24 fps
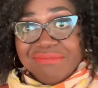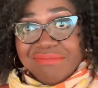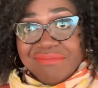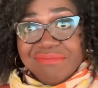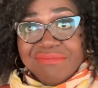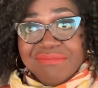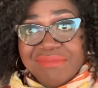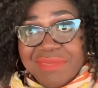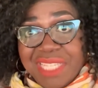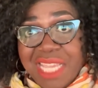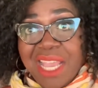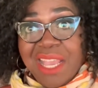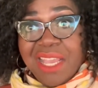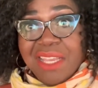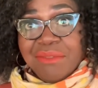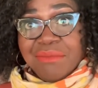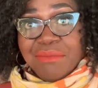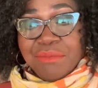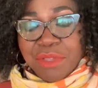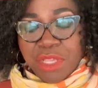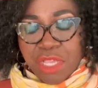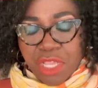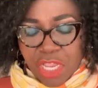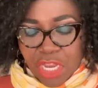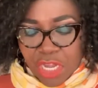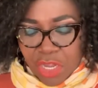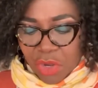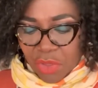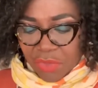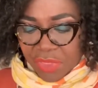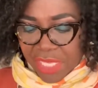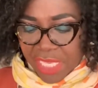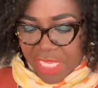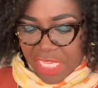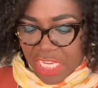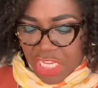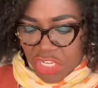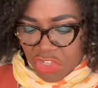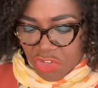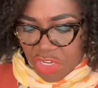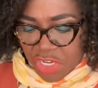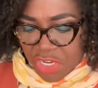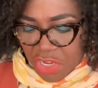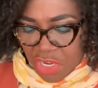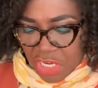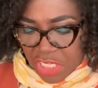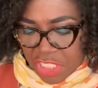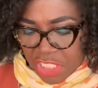Yeah. Now, the
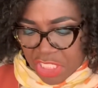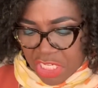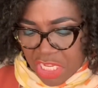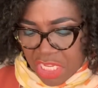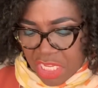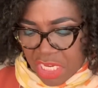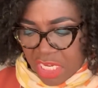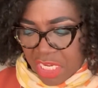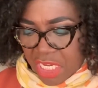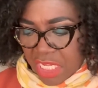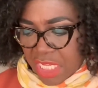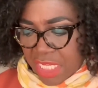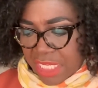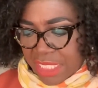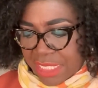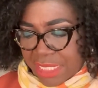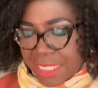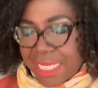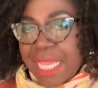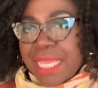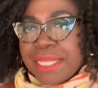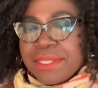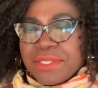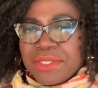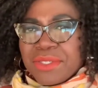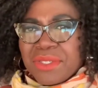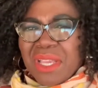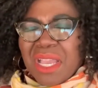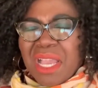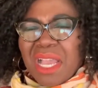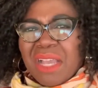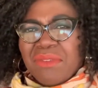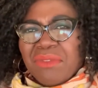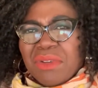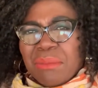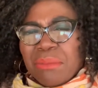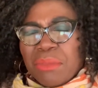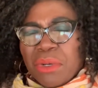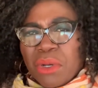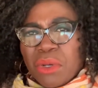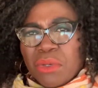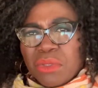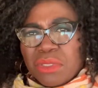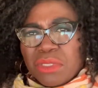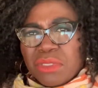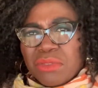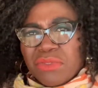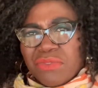introduction tends to have
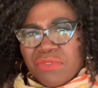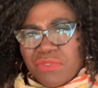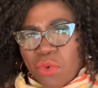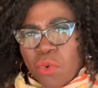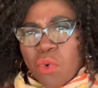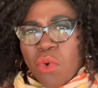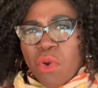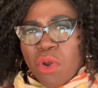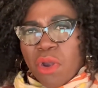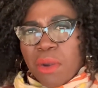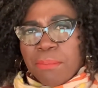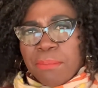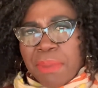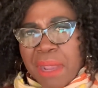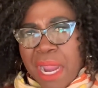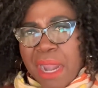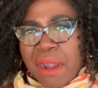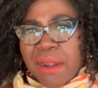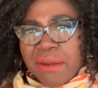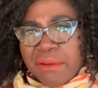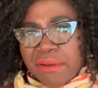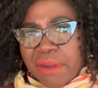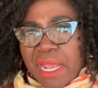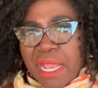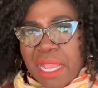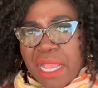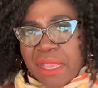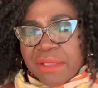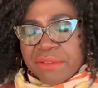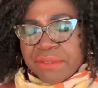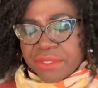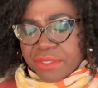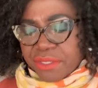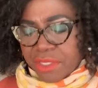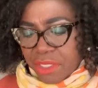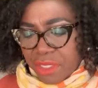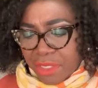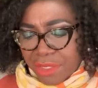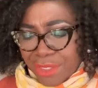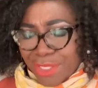about 4 paragraphs.